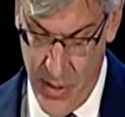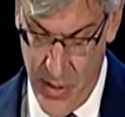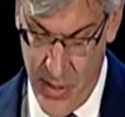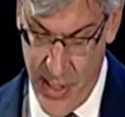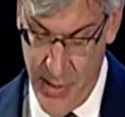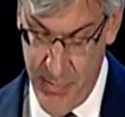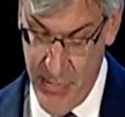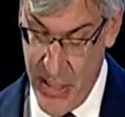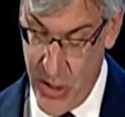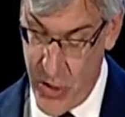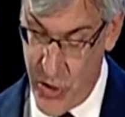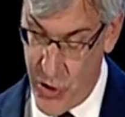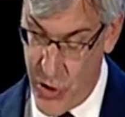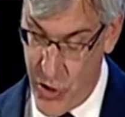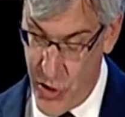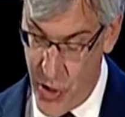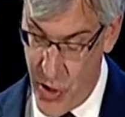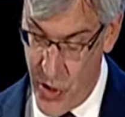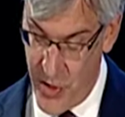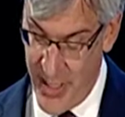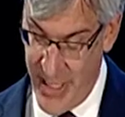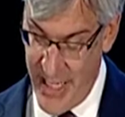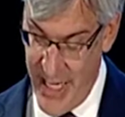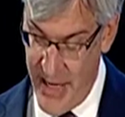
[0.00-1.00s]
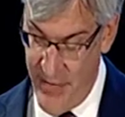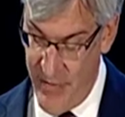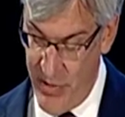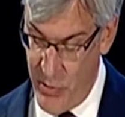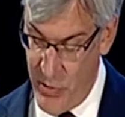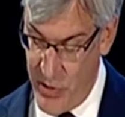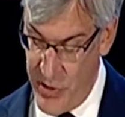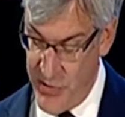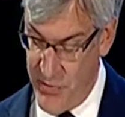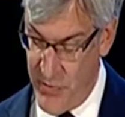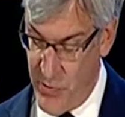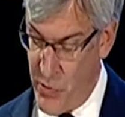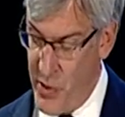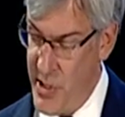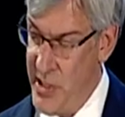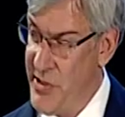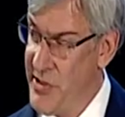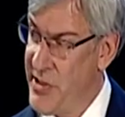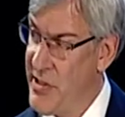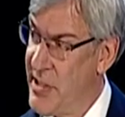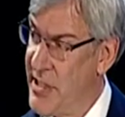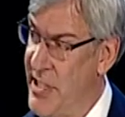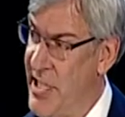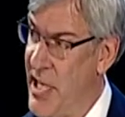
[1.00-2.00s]
and make sure that everyone's
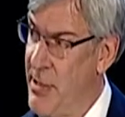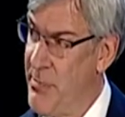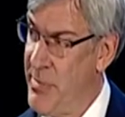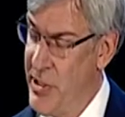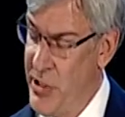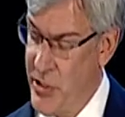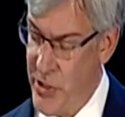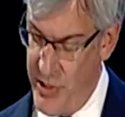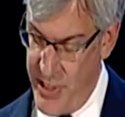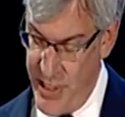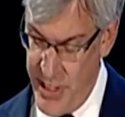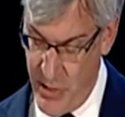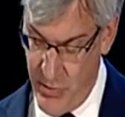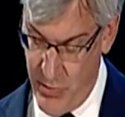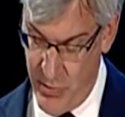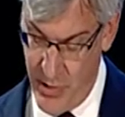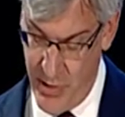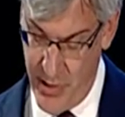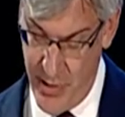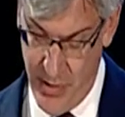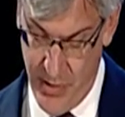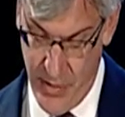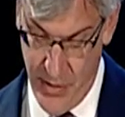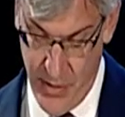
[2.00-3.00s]
voice can be heard equally.